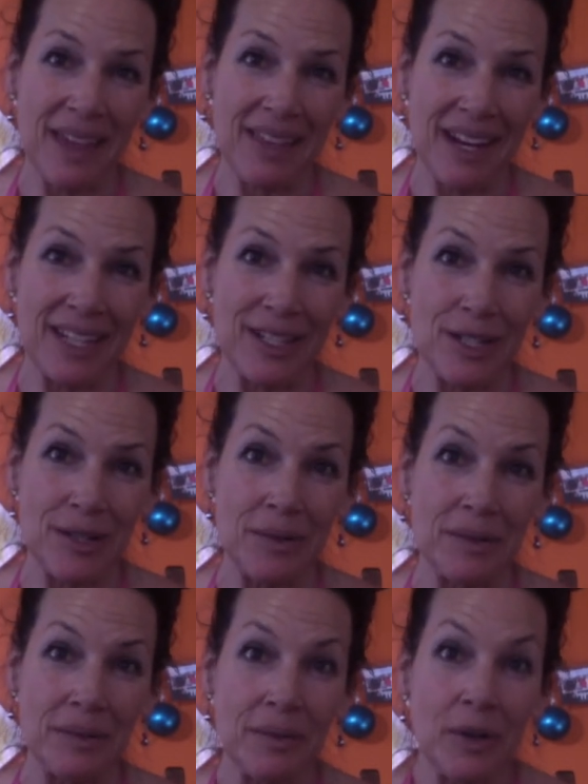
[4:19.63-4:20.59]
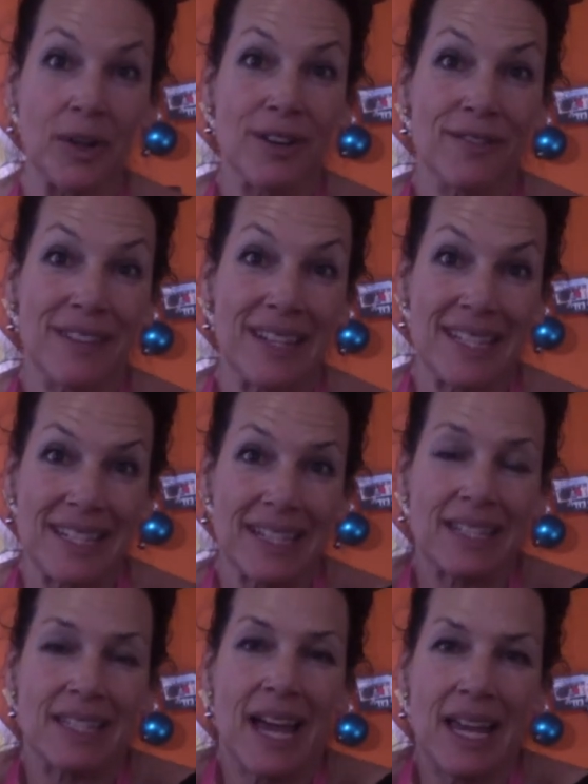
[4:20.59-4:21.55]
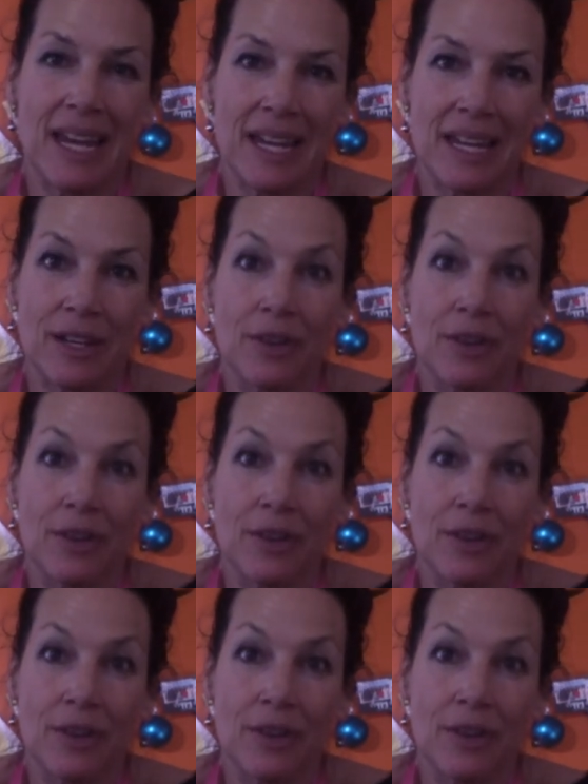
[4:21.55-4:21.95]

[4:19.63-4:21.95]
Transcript: that I do. Nervous, excited.